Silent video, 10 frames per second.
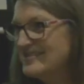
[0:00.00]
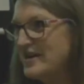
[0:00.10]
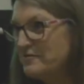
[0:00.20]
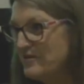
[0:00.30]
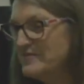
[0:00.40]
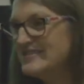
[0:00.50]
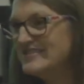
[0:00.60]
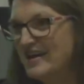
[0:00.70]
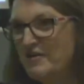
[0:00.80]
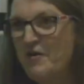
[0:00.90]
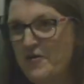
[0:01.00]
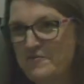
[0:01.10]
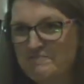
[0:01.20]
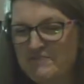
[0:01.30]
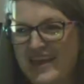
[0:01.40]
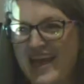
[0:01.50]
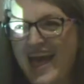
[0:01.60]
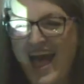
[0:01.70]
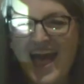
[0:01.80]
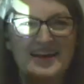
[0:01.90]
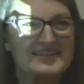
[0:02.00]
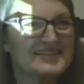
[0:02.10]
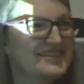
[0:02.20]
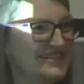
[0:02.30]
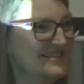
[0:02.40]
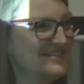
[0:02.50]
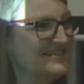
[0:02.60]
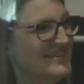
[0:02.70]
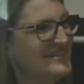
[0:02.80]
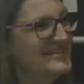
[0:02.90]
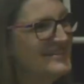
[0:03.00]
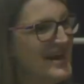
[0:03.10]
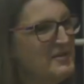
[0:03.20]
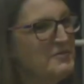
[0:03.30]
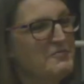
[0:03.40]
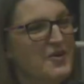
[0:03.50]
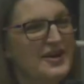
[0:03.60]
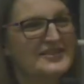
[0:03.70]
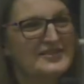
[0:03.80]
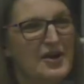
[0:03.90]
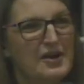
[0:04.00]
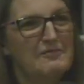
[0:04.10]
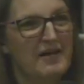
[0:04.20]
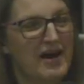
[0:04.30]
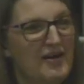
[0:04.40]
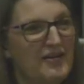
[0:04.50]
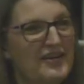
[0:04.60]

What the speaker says: that we've been sent home. And today we want to talk about